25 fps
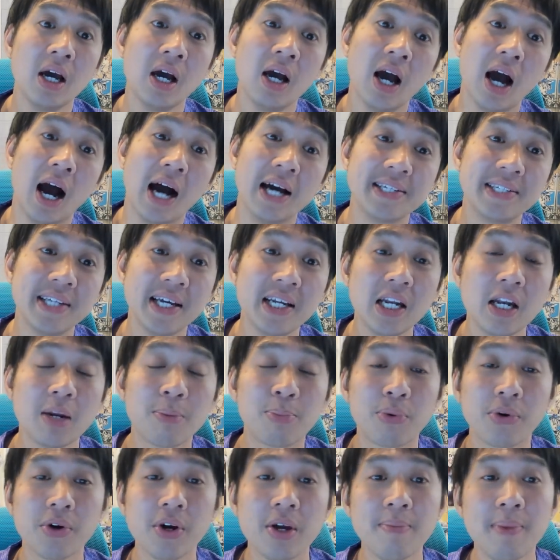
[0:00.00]
I said in a
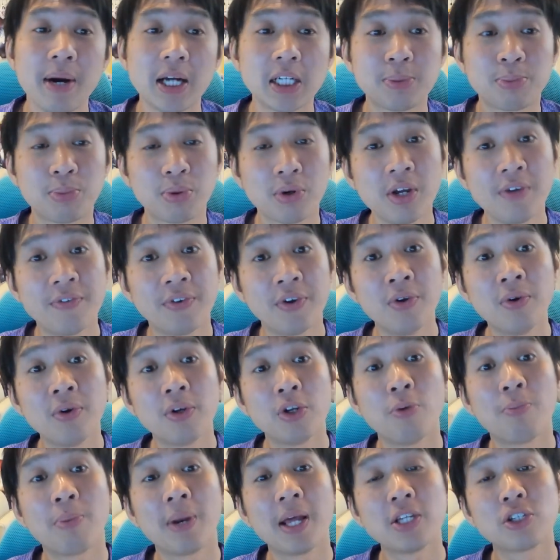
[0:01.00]
pre-match preview,
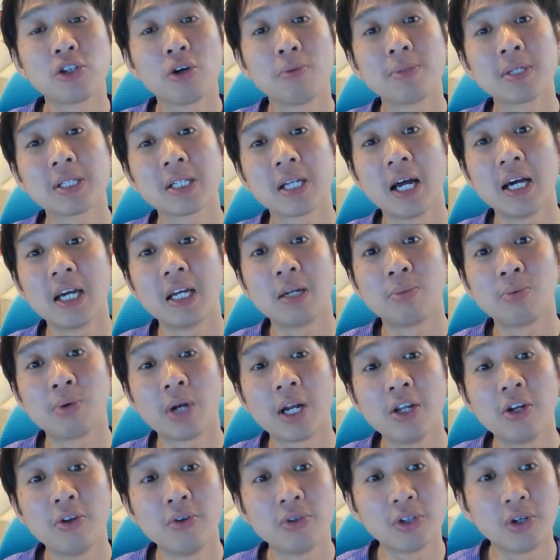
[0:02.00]
you play Szoboszlai and you
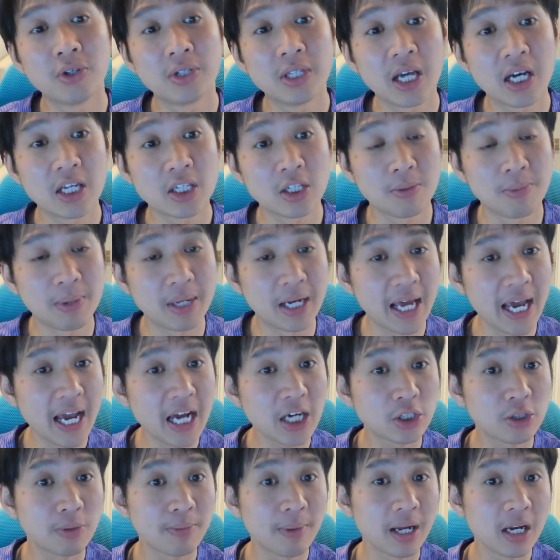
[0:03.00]
play Lucho Diaz to be an
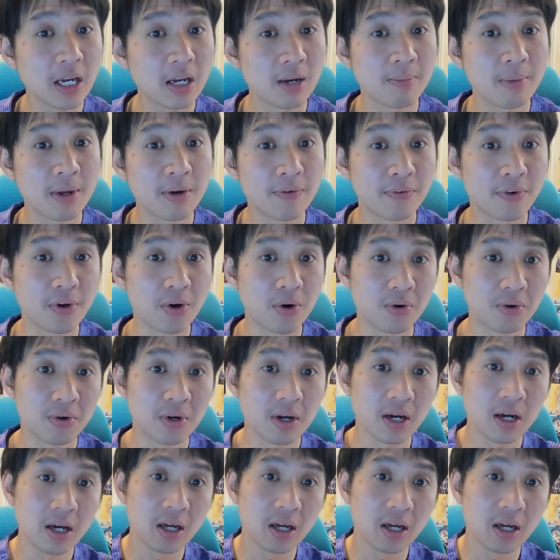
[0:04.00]
extra man in the midfield,